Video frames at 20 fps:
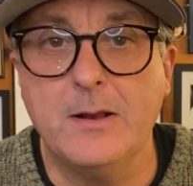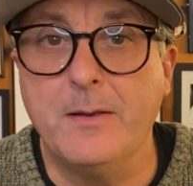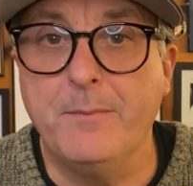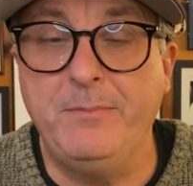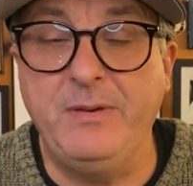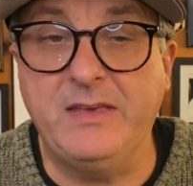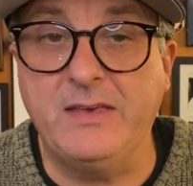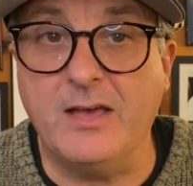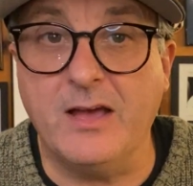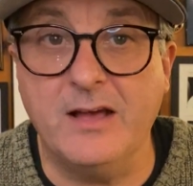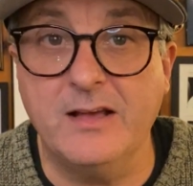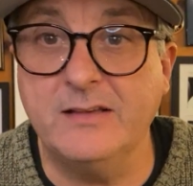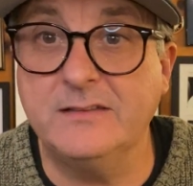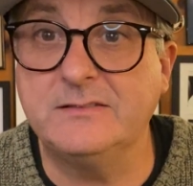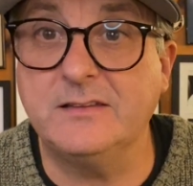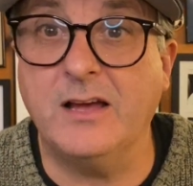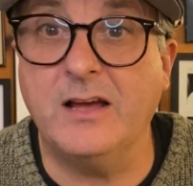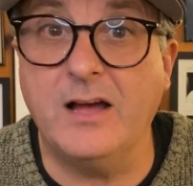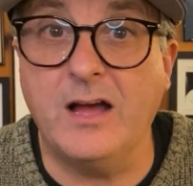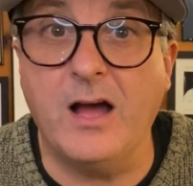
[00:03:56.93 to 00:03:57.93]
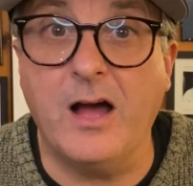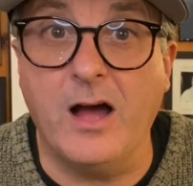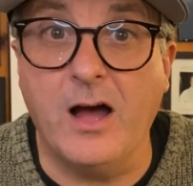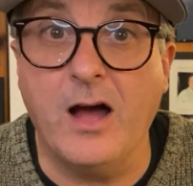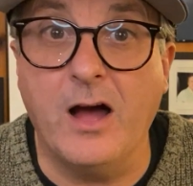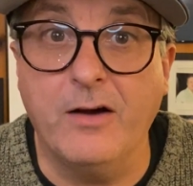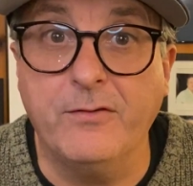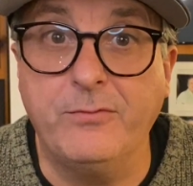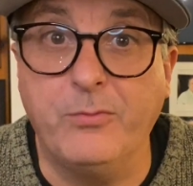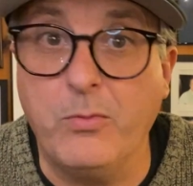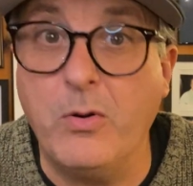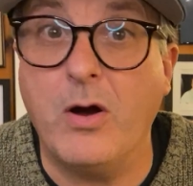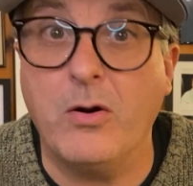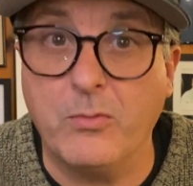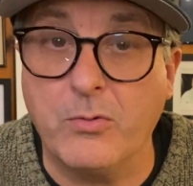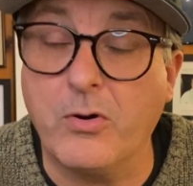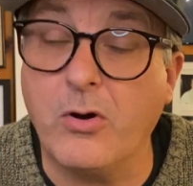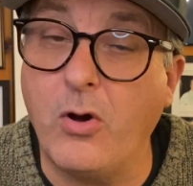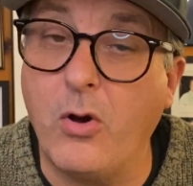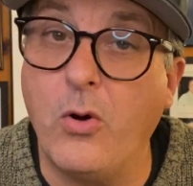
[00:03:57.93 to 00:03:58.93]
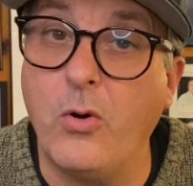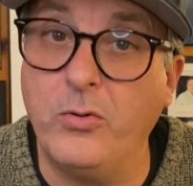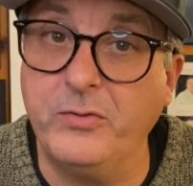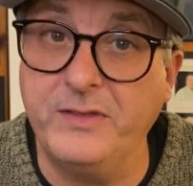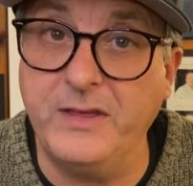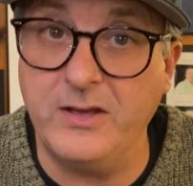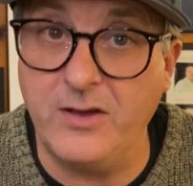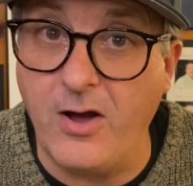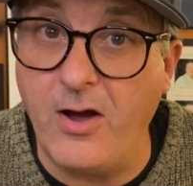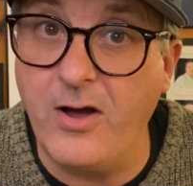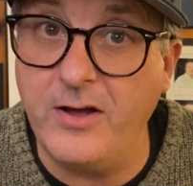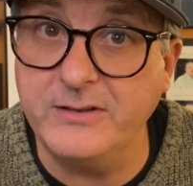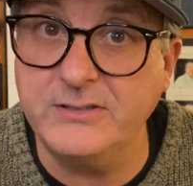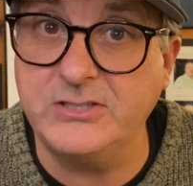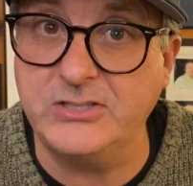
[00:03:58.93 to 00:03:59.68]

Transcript: because of what we're holding on